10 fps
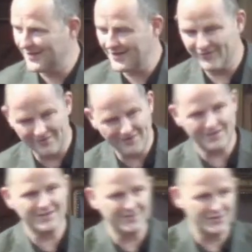how you relate
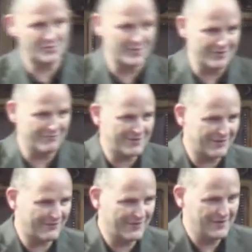to your husband or
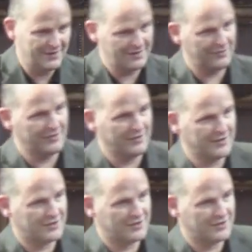wife, how you relate